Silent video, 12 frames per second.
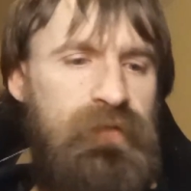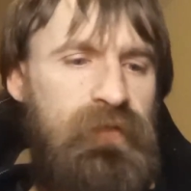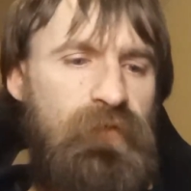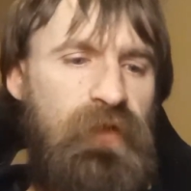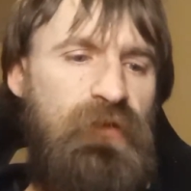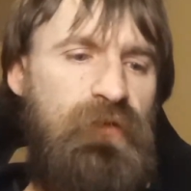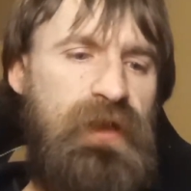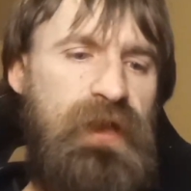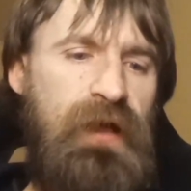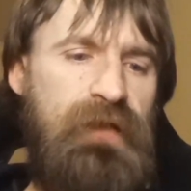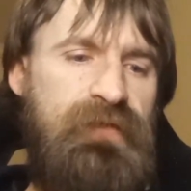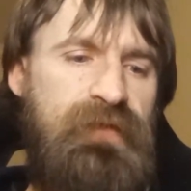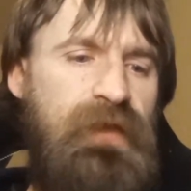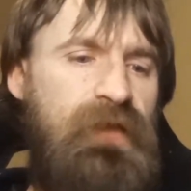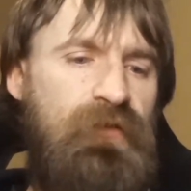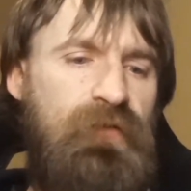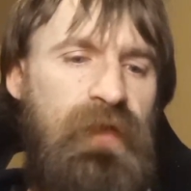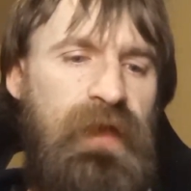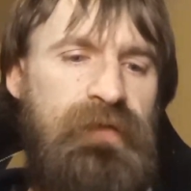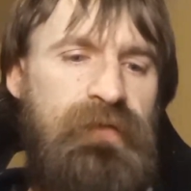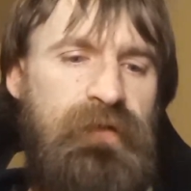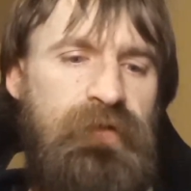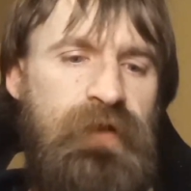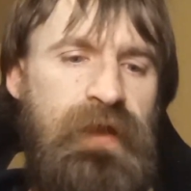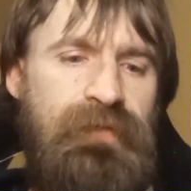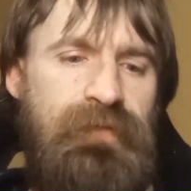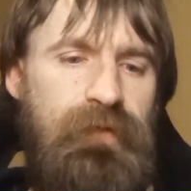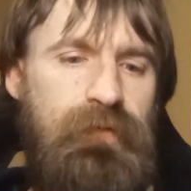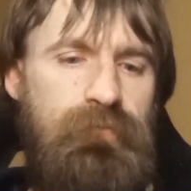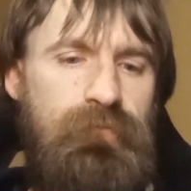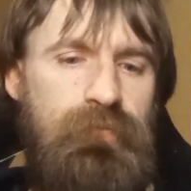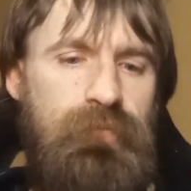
so that you could not see your legs underneath it.